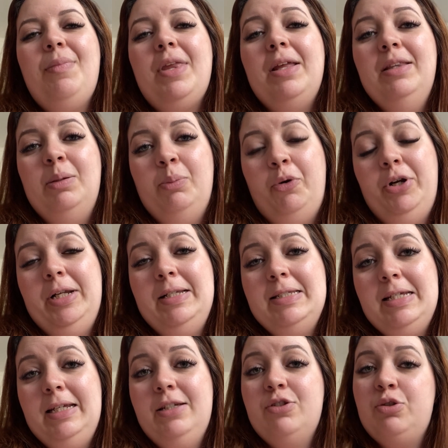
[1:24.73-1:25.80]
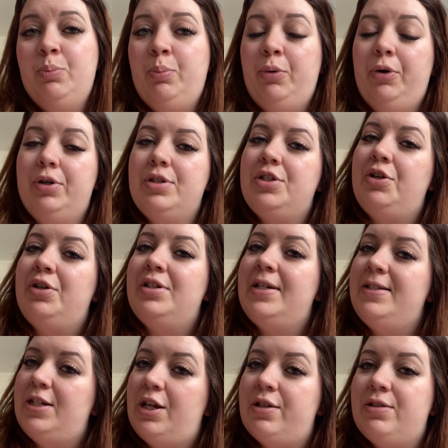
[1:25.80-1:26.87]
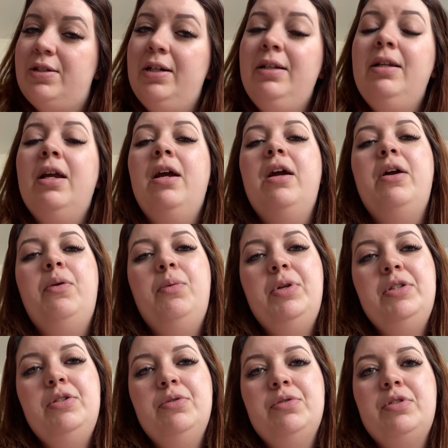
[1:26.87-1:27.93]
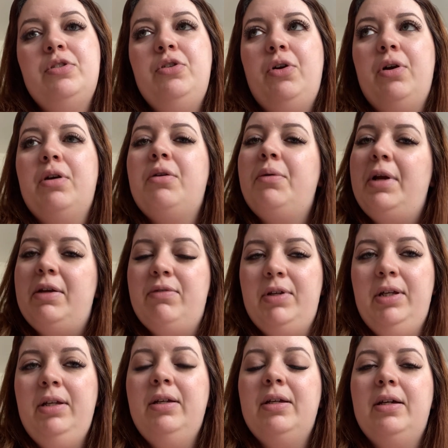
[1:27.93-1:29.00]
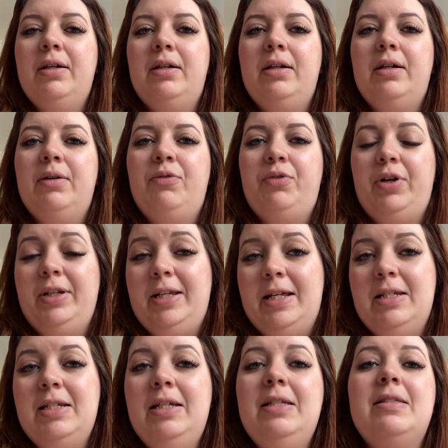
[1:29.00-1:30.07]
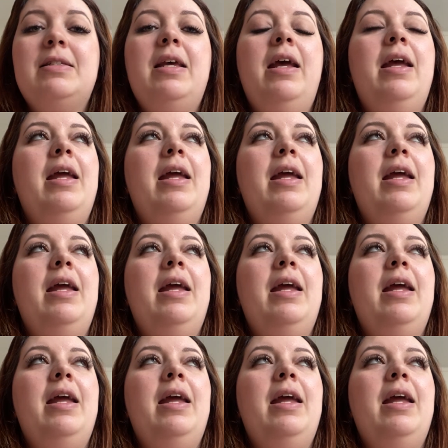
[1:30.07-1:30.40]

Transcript: The morning tea supports your digestion, reduces your craving uh, for candies,